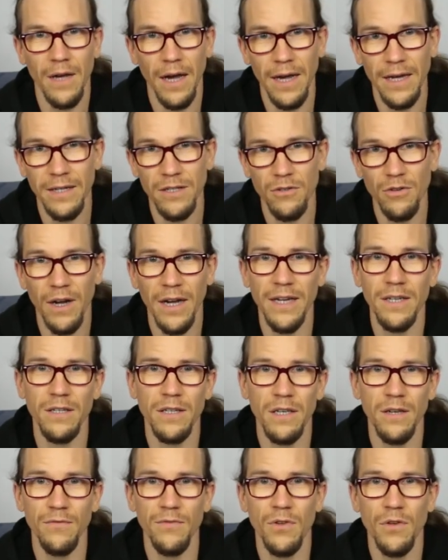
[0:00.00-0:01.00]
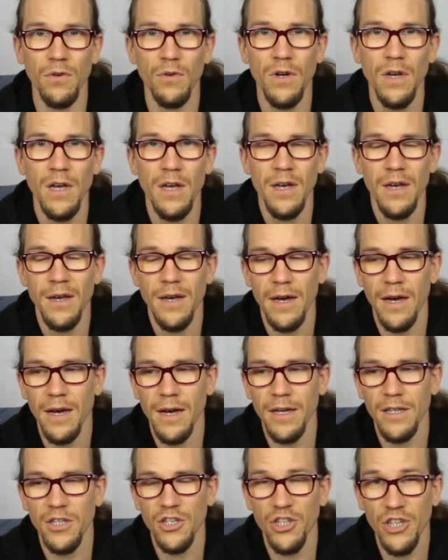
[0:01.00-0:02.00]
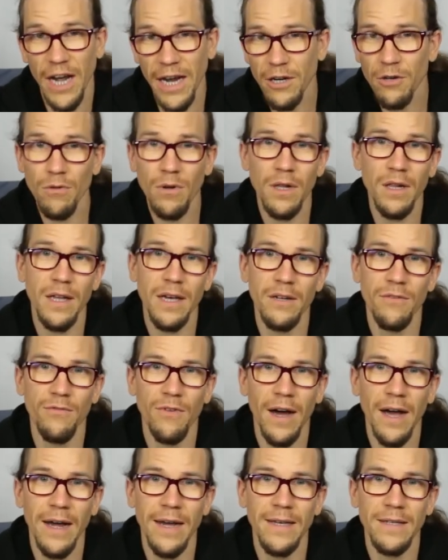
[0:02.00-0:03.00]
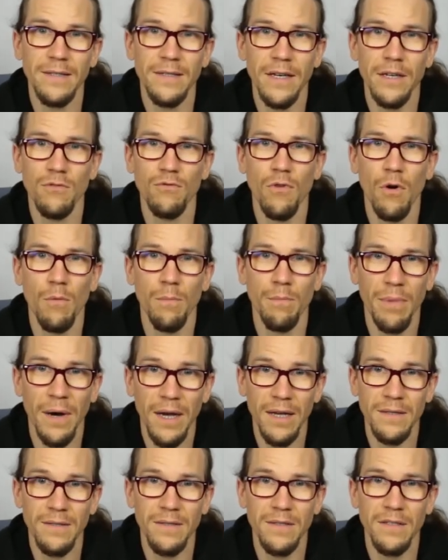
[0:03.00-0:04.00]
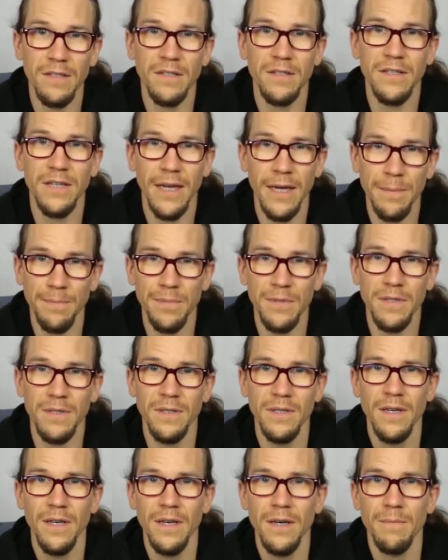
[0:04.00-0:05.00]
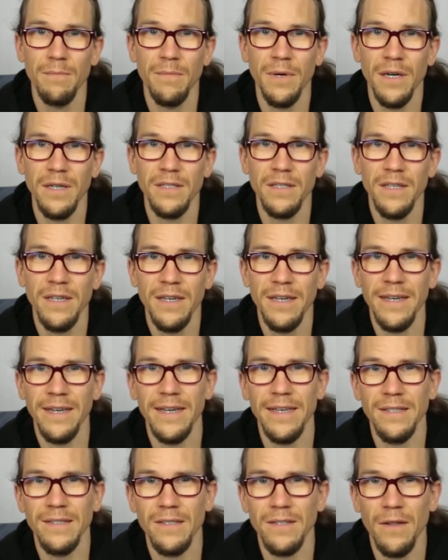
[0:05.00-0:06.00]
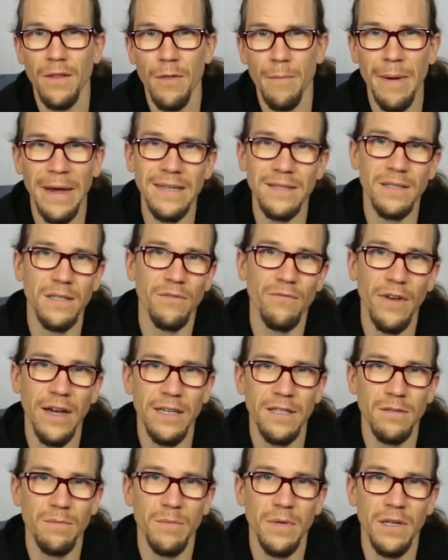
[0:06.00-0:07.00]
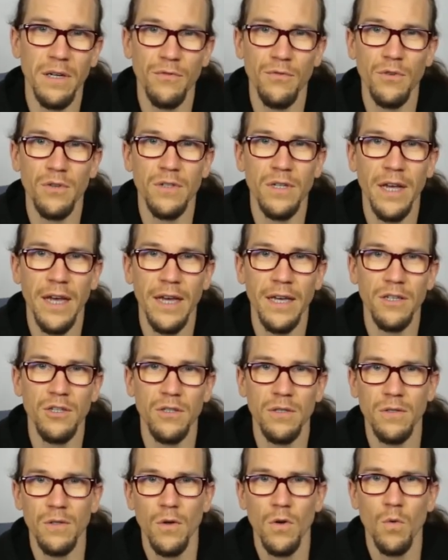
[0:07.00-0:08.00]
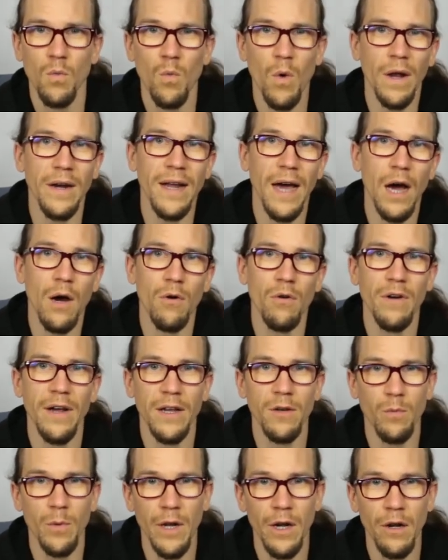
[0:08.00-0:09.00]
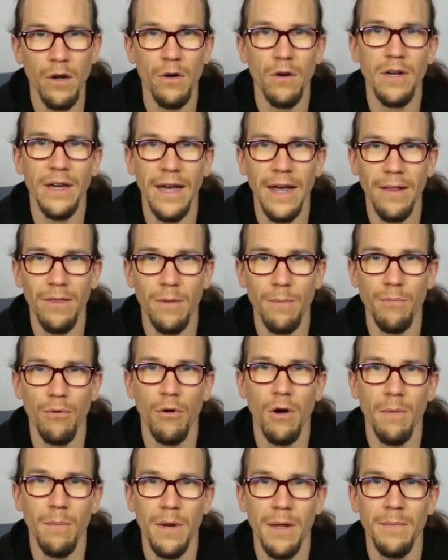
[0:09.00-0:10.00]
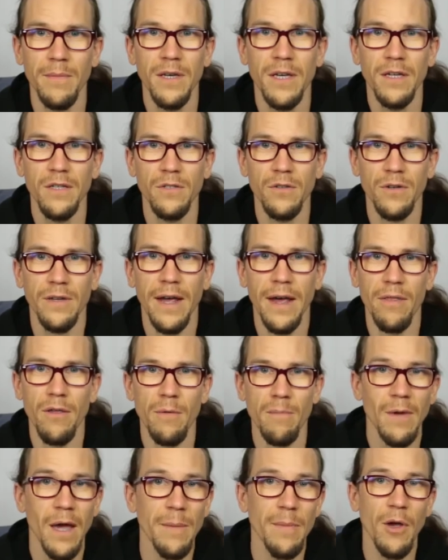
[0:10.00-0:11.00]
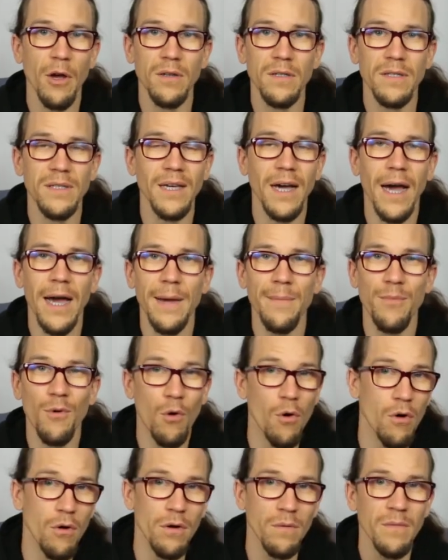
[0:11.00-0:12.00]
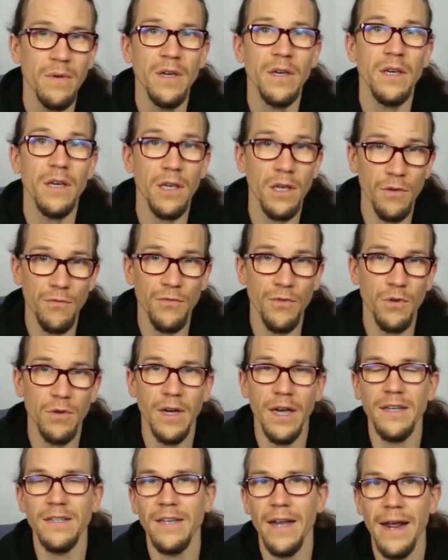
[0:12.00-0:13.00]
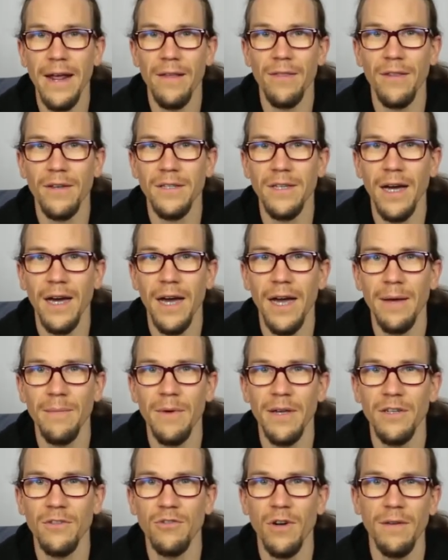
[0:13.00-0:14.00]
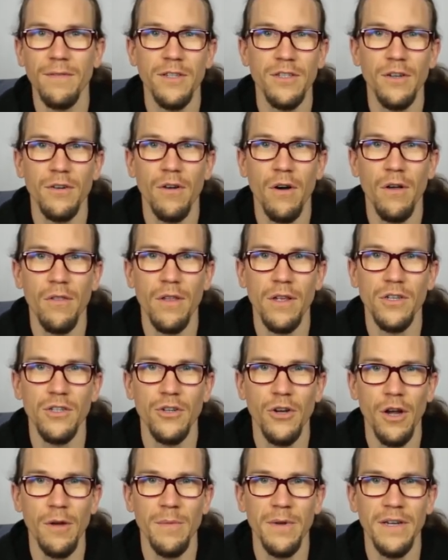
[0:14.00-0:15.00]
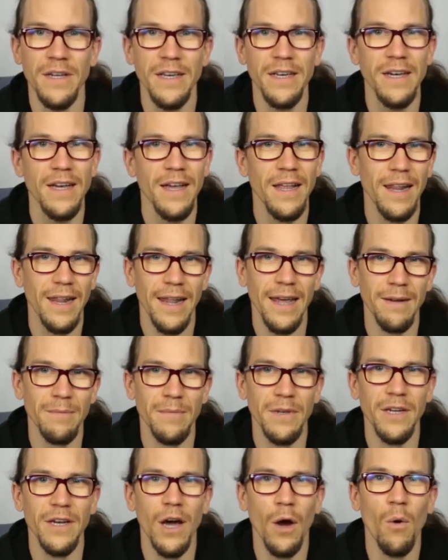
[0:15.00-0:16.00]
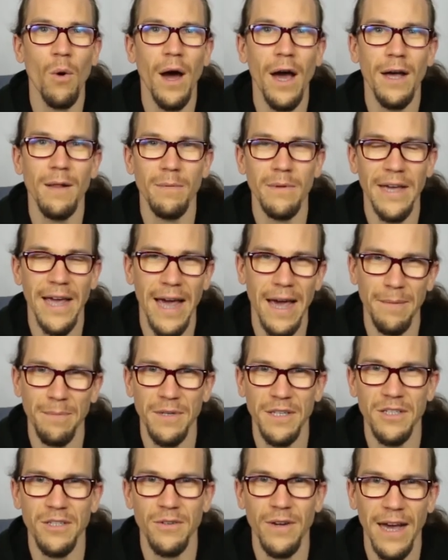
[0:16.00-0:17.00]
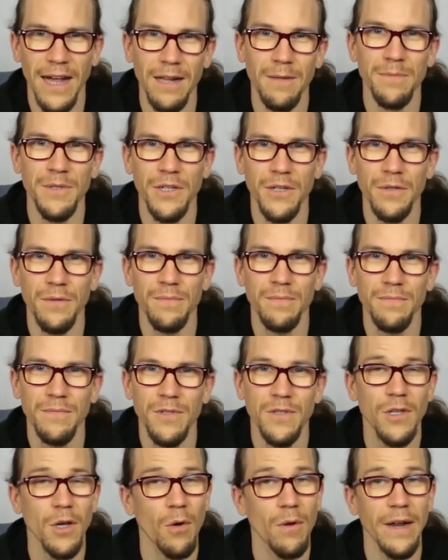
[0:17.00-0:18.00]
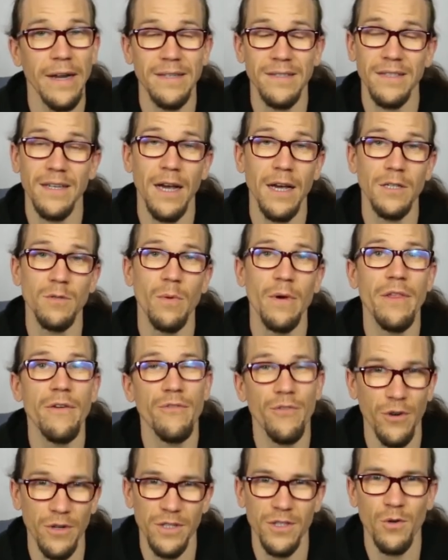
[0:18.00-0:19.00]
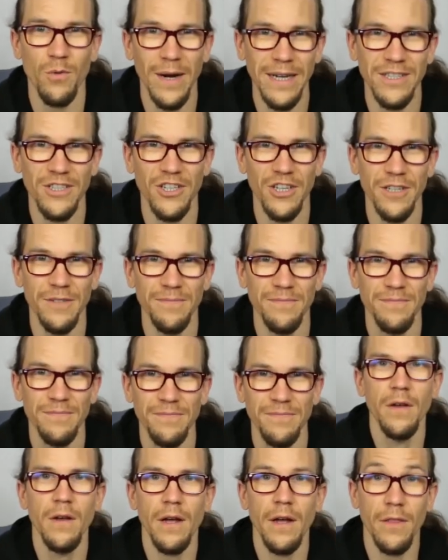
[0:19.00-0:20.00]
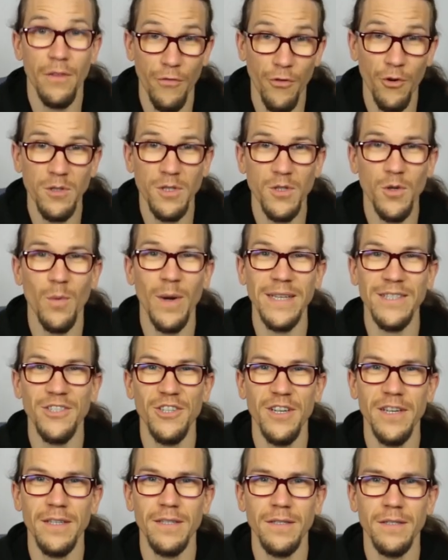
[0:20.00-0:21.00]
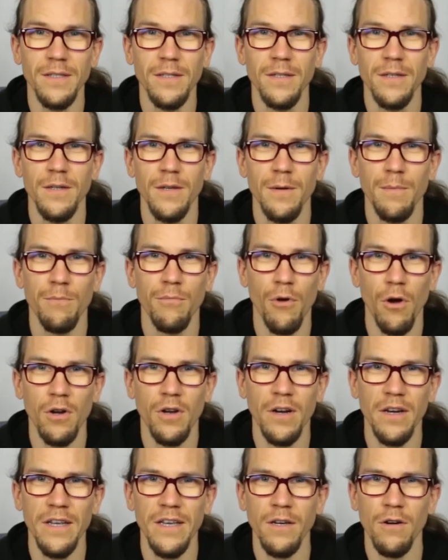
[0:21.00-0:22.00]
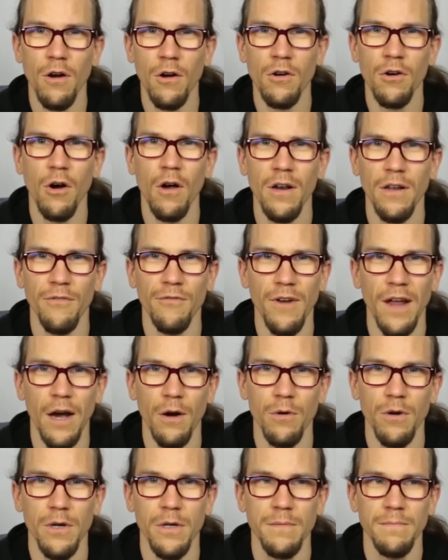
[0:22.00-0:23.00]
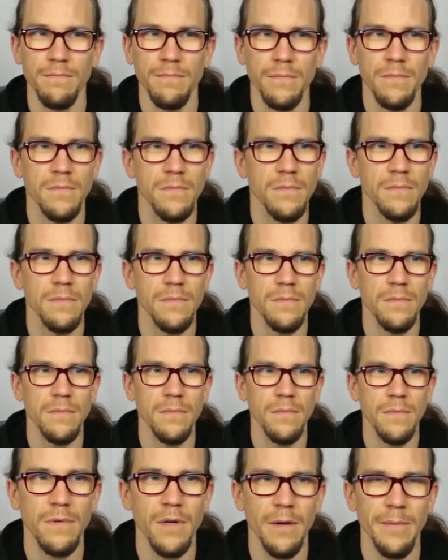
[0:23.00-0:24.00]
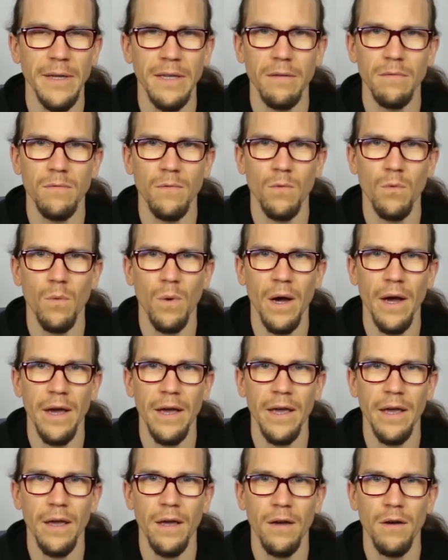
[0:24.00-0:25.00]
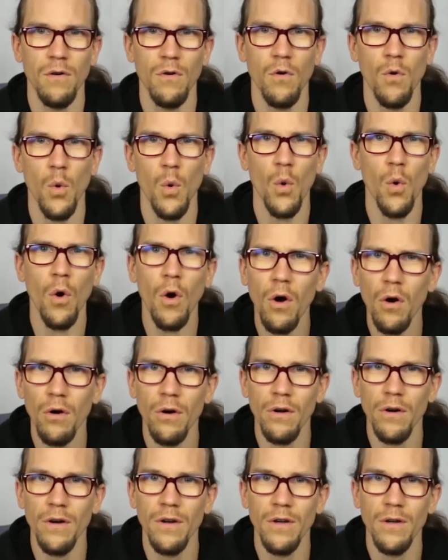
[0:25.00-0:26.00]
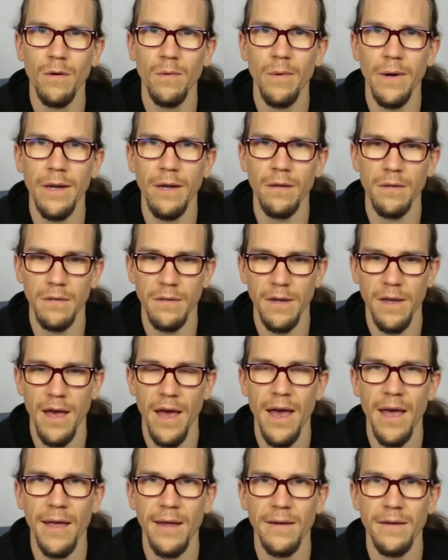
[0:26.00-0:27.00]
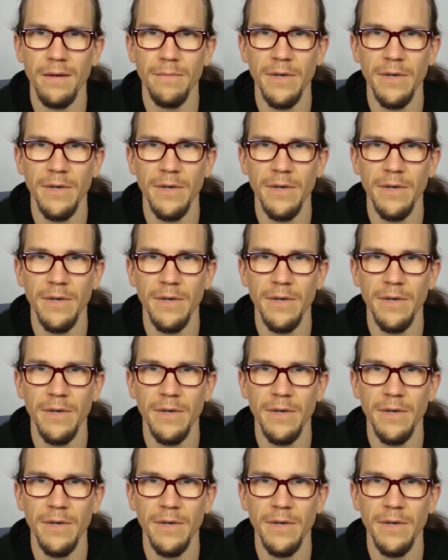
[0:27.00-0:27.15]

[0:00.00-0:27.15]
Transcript: I try to give you general advice and robust tips, but it's the best investment if you take just 1 hour and we look at the problem together, maybe on Skype, or if you can take the time and travel to Northern Germany, let me know, I'll be happy to help you. So let's start with the first question. And the first question is, broccoli or cauliflower? I mean, why or? Why not and?